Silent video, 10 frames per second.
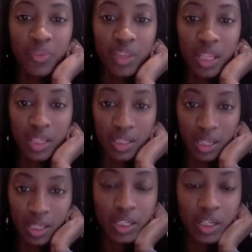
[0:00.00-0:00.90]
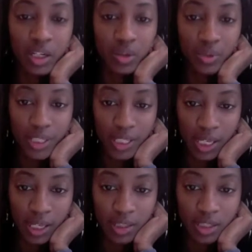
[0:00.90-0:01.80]
things like that. I always
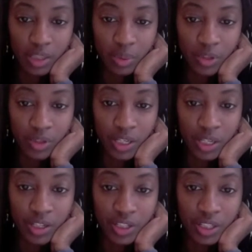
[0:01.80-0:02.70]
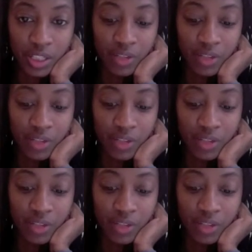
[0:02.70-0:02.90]
ask about concussion,